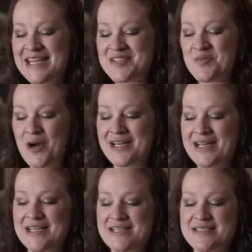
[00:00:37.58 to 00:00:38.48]
This wine
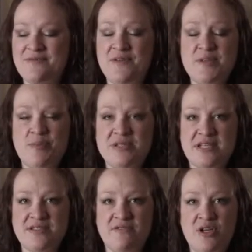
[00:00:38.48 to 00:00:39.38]
is
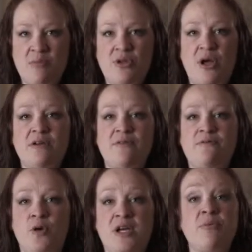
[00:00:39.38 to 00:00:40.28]
50% Sauvignon Blanc,
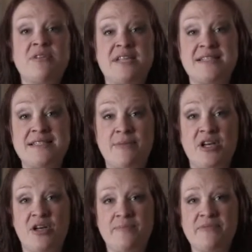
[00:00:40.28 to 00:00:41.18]
40%
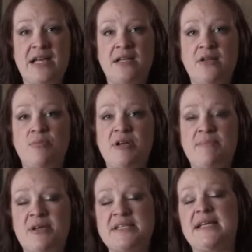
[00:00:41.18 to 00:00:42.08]
Sémillon, and a little bit of
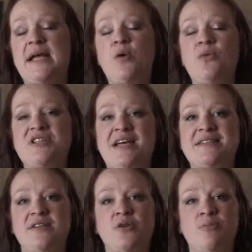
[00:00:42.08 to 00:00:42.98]
Muscadelle, which
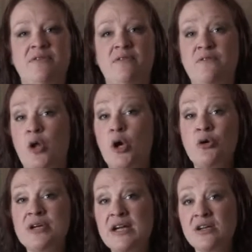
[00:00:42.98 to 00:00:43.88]
adds a little bit of a
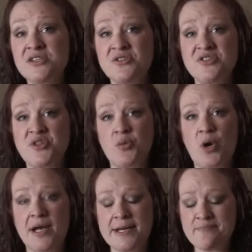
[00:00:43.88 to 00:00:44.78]
floral character to the
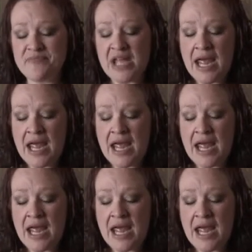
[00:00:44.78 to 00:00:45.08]
wine.